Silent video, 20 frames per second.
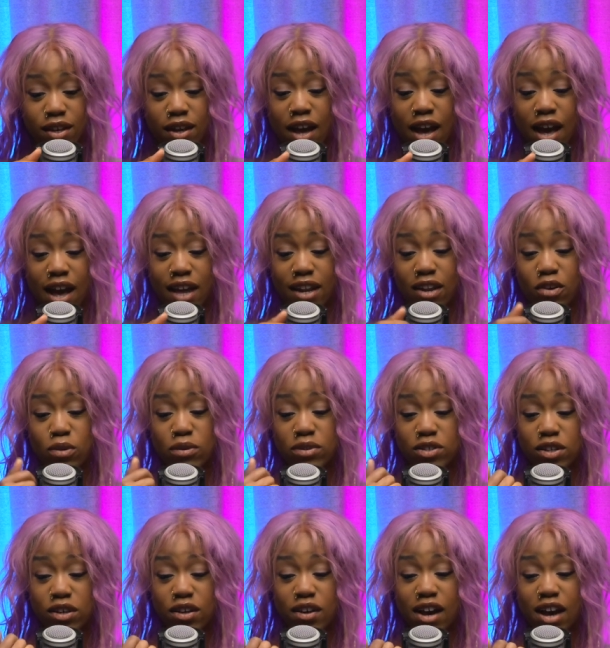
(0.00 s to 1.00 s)
And
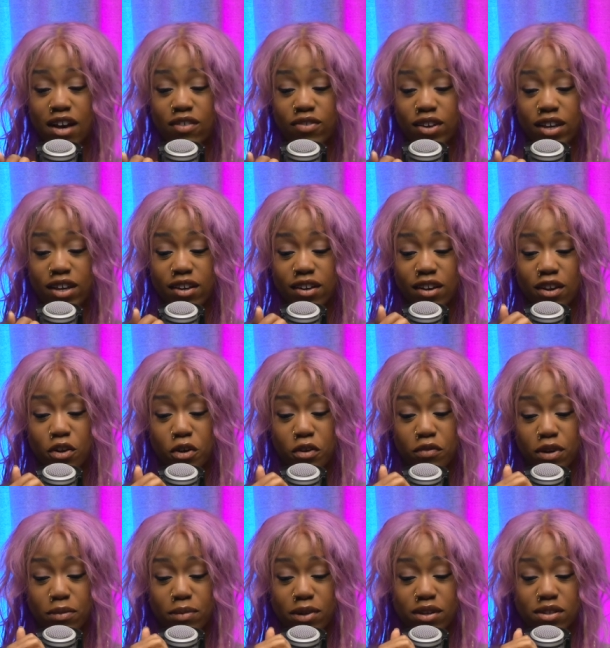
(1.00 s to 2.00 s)
also, I think a lot of
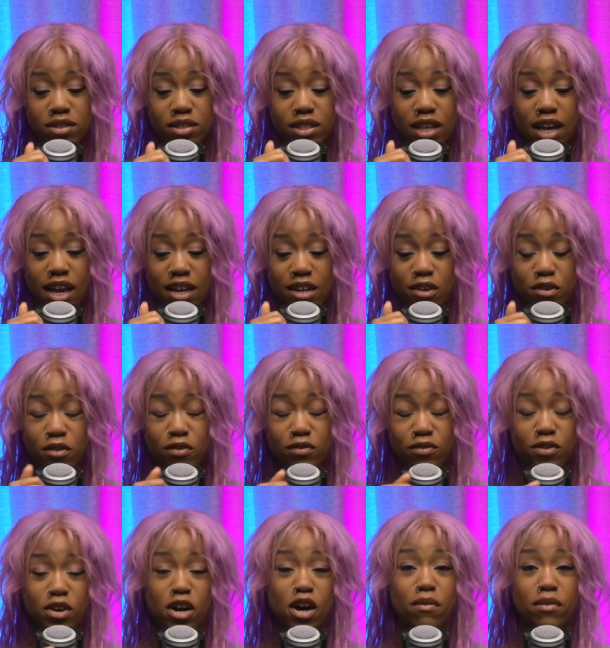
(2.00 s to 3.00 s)
women are scared of
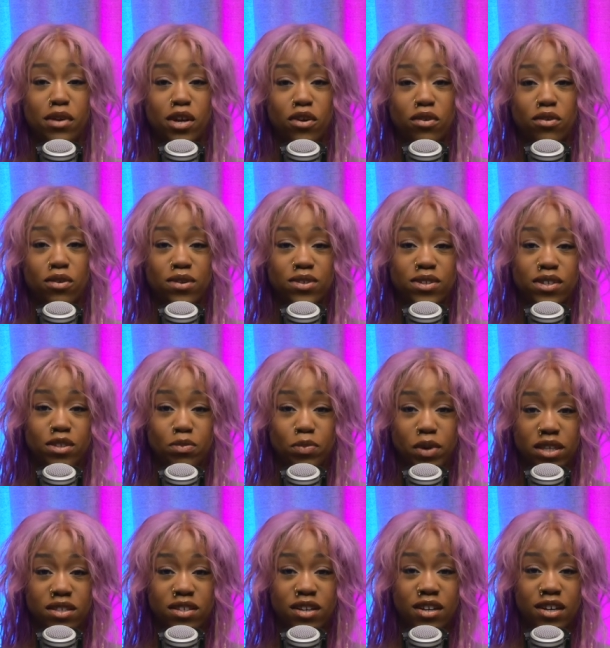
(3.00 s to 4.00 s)
coming across as
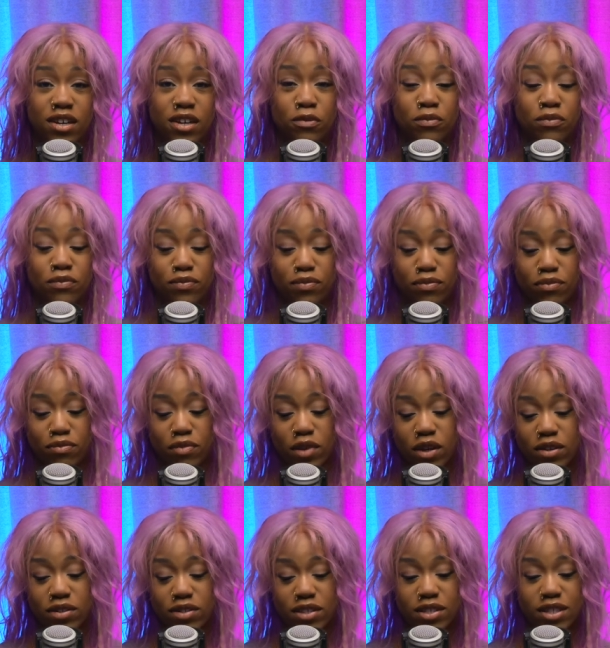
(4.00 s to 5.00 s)
bitter,
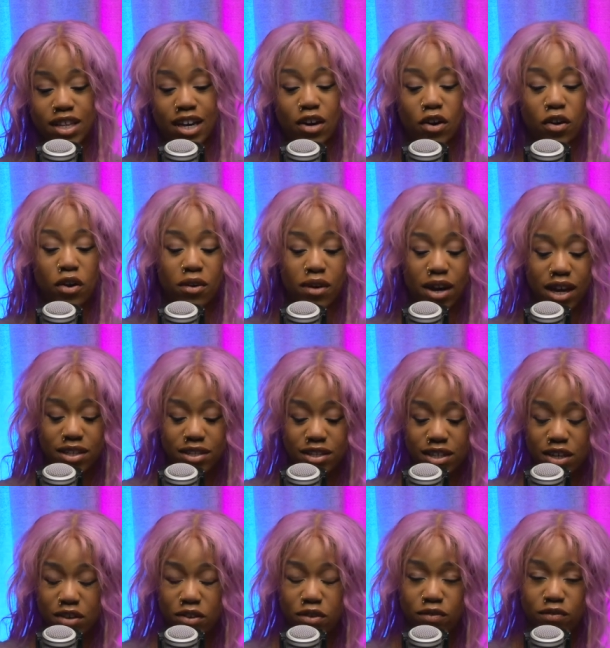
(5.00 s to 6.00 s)
because it's that whole
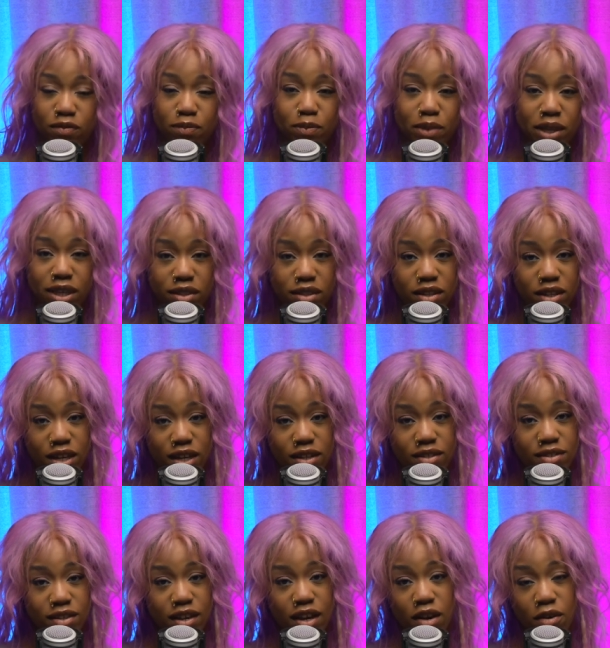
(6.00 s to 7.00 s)
idea of being the
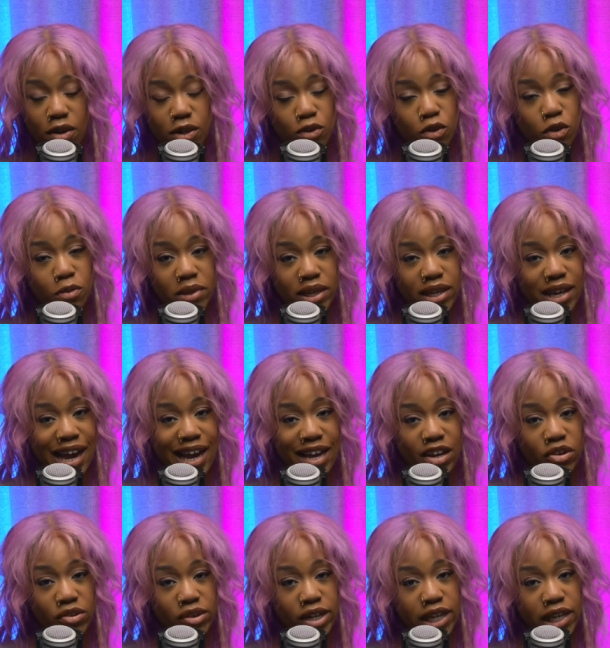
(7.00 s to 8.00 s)
nice girl and not being
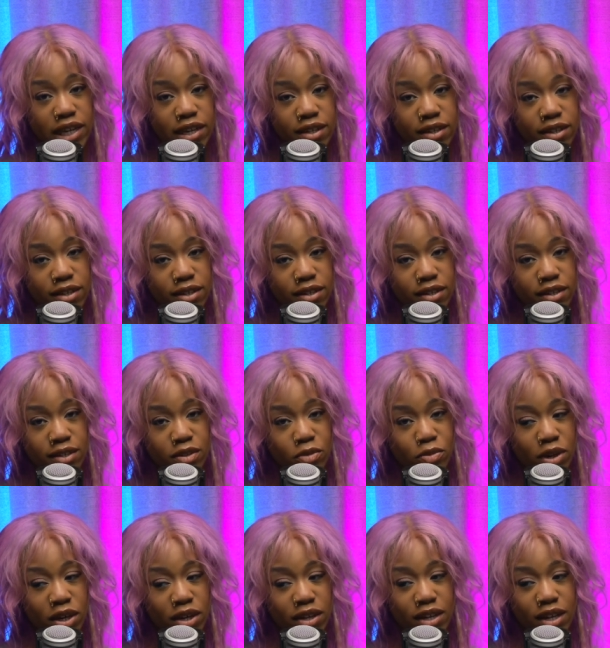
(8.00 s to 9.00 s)
angry.
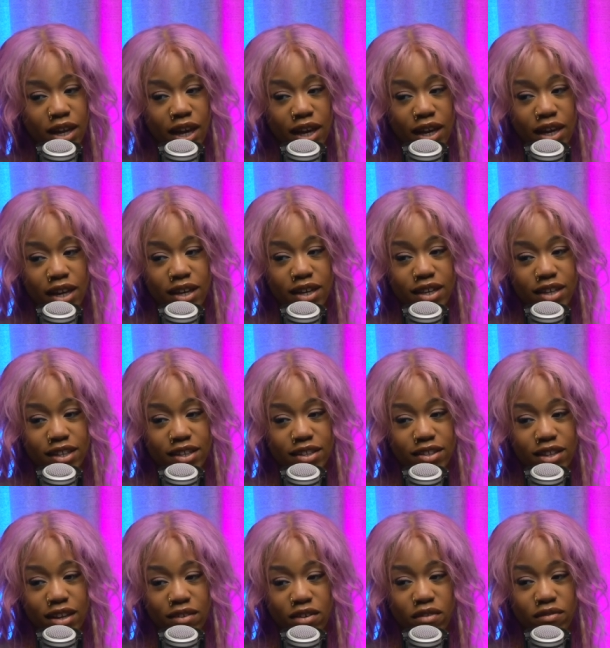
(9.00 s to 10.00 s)
But like,
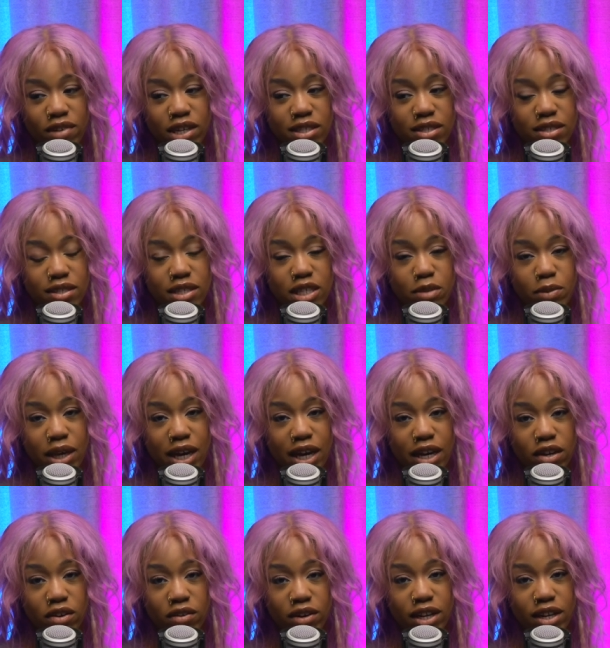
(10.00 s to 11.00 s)
there are reasons to be
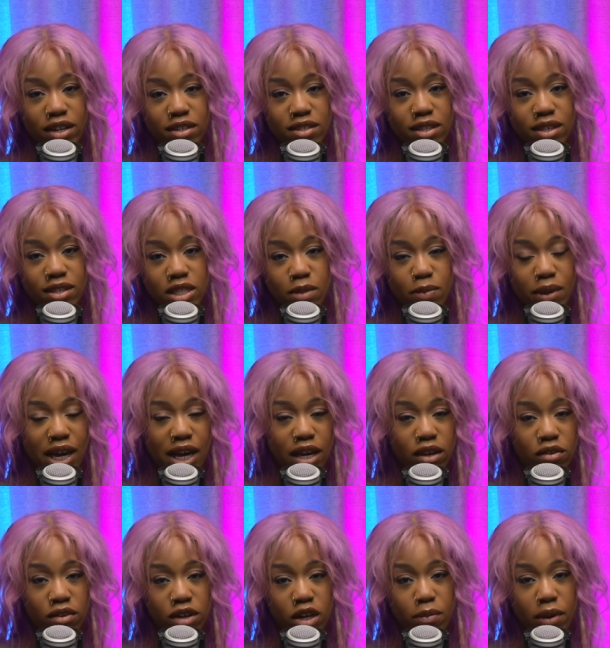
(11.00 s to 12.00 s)
angry. There's things to be
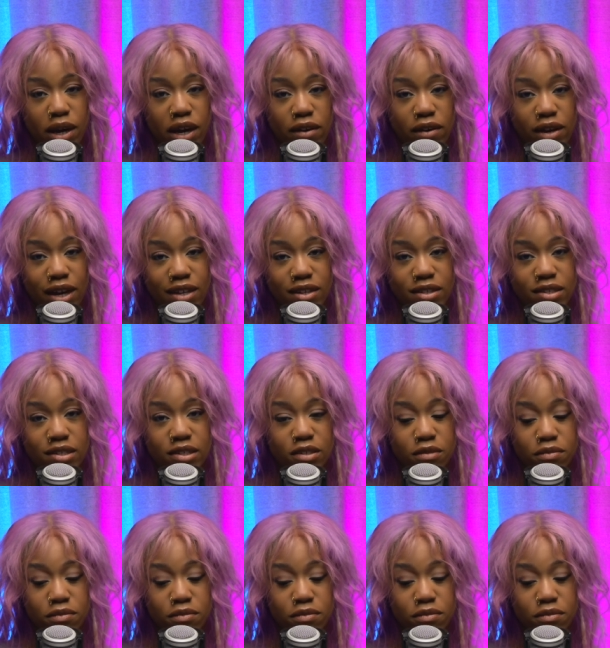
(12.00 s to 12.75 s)
angry about. And